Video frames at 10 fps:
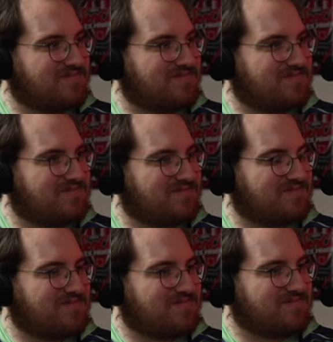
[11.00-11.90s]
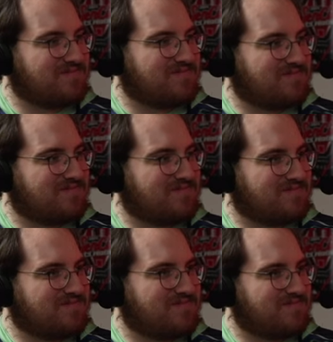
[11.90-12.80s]

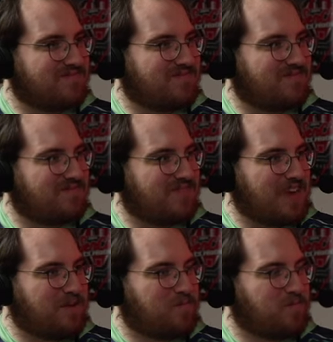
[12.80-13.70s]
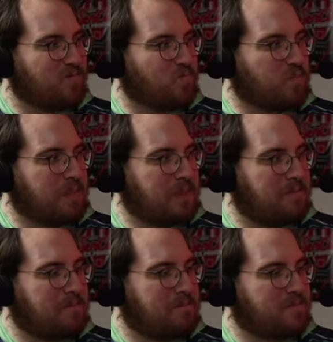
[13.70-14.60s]

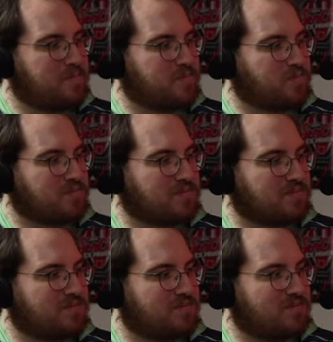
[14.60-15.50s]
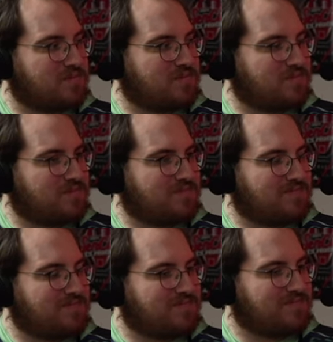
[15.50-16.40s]

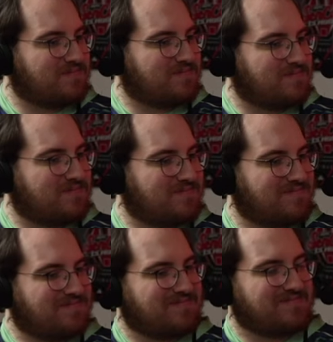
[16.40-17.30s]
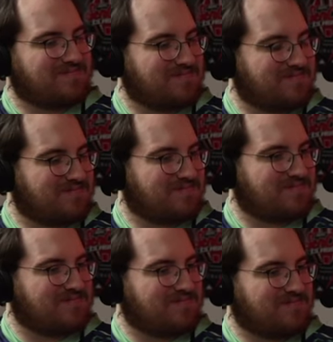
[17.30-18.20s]

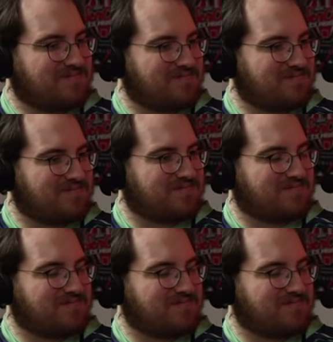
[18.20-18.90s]
[no speech]